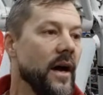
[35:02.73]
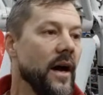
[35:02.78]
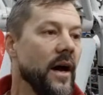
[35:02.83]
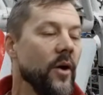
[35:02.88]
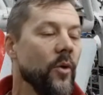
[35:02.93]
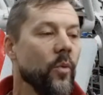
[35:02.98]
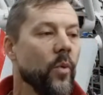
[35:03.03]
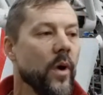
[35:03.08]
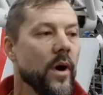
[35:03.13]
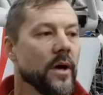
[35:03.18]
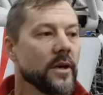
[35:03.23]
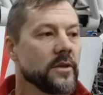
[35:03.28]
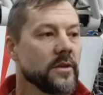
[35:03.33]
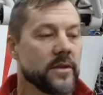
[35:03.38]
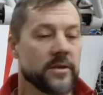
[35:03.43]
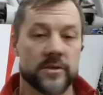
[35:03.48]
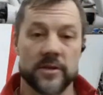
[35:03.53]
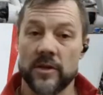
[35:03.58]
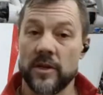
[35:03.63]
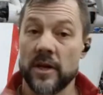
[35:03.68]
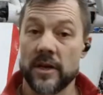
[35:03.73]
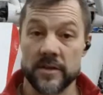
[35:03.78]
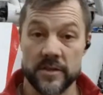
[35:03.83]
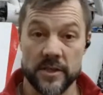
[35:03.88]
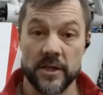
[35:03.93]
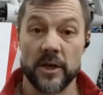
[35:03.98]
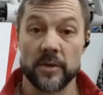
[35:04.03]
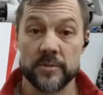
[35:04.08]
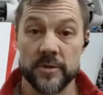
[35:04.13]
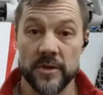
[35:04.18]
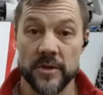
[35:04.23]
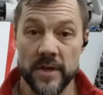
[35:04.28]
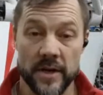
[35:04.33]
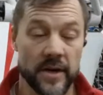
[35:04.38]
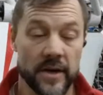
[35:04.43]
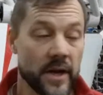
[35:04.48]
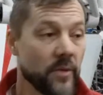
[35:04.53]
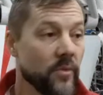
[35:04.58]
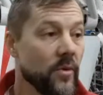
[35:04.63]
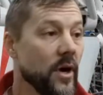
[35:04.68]
I walked. There's a lot of sculpture
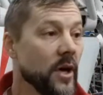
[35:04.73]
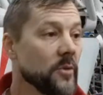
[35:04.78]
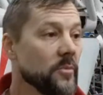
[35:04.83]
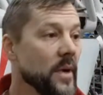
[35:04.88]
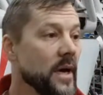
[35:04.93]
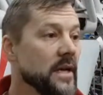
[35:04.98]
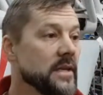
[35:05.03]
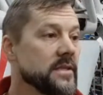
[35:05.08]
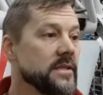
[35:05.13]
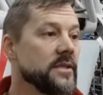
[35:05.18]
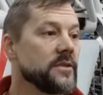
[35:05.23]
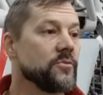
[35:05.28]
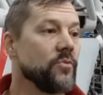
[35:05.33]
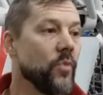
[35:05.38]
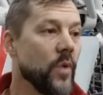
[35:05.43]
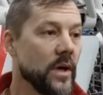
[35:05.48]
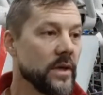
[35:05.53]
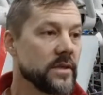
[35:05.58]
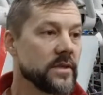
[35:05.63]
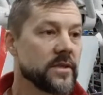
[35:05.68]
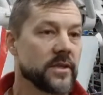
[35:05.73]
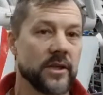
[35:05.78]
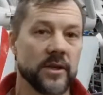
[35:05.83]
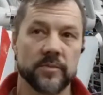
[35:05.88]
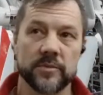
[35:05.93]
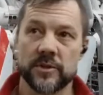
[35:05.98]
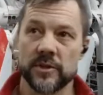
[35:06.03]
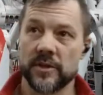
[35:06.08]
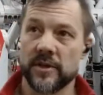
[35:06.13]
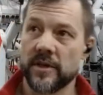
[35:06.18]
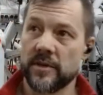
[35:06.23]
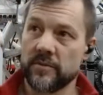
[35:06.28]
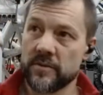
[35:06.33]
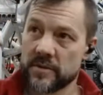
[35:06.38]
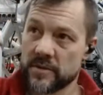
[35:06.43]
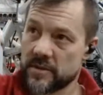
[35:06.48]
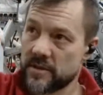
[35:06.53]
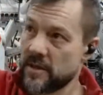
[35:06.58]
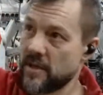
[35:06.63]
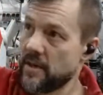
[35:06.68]
there, and I walked past this one sculpture. It
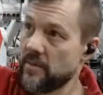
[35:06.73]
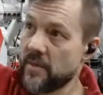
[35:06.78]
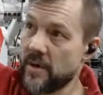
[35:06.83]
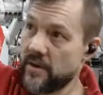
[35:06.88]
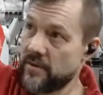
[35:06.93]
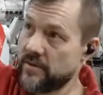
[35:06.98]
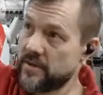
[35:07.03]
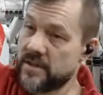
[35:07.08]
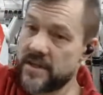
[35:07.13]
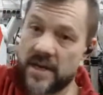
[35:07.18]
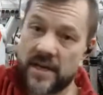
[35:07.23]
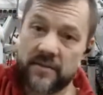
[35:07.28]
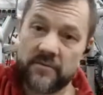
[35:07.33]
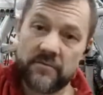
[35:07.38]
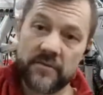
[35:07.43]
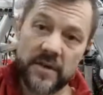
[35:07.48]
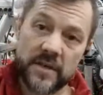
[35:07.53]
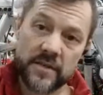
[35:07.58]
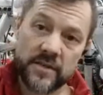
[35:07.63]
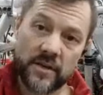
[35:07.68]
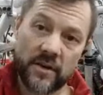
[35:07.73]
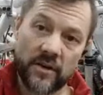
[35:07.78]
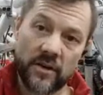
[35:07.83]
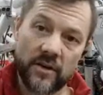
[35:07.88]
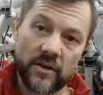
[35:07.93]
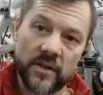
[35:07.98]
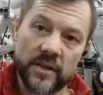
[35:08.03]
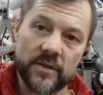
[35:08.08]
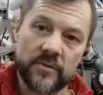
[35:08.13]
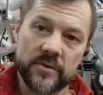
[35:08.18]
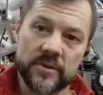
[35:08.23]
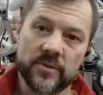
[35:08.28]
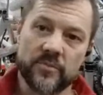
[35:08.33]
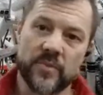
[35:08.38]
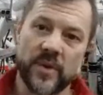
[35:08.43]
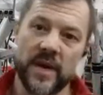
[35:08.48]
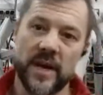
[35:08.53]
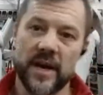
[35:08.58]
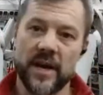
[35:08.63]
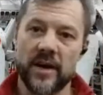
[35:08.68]
was about 10 feet tall. It was a
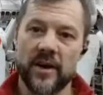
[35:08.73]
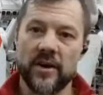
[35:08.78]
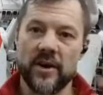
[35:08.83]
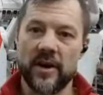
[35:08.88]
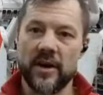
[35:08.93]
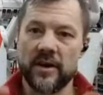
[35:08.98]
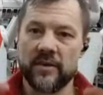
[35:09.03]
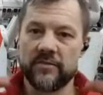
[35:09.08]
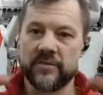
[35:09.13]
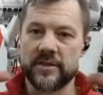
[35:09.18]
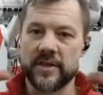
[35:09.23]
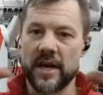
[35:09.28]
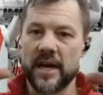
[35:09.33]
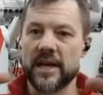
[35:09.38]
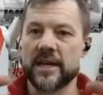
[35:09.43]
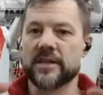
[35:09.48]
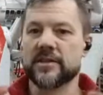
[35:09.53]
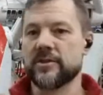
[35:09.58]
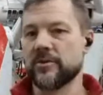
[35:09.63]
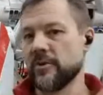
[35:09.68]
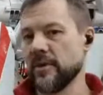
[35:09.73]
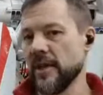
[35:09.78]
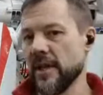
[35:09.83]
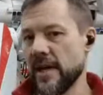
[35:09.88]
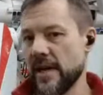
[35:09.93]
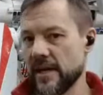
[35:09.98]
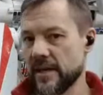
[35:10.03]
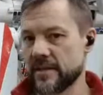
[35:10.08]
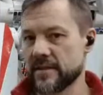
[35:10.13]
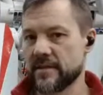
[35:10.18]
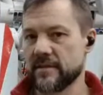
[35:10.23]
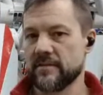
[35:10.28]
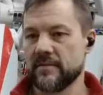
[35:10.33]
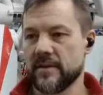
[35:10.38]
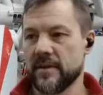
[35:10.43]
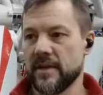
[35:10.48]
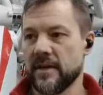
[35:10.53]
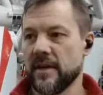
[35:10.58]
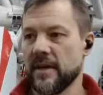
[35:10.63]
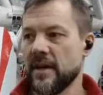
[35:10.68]
pair of dinosaur legs,
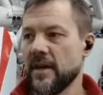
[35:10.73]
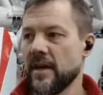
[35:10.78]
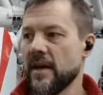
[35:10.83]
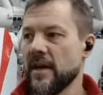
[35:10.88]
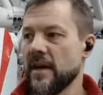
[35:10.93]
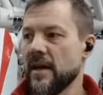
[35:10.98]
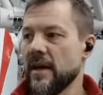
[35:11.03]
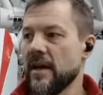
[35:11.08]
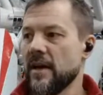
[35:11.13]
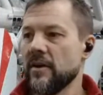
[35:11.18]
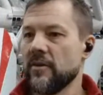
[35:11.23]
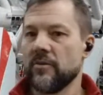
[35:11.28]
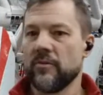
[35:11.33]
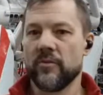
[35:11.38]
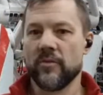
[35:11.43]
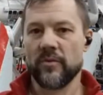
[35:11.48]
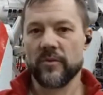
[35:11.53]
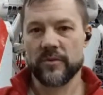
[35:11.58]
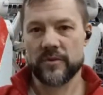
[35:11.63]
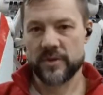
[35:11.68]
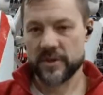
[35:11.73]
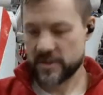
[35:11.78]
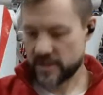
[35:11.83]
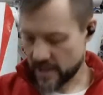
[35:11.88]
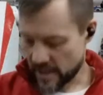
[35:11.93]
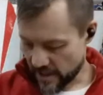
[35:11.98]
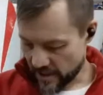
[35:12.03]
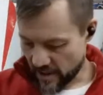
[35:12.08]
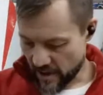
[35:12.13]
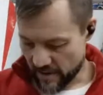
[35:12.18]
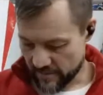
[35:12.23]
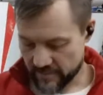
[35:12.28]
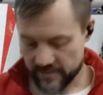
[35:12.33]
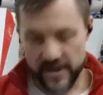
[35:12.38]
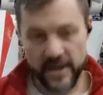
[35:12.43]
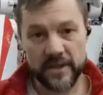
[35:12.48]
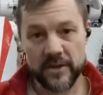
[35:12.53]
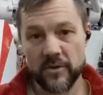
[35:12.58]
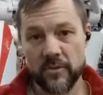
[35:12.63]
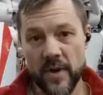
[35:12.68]
just cut off
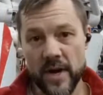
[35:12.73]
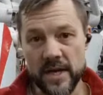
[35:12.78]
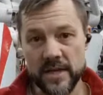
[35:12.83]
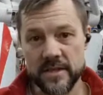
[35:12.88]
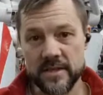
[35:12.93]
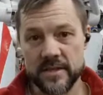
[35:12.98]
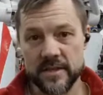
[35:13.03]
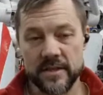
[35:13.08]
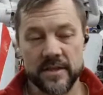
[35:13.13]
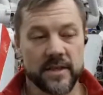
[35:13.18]
at the waist,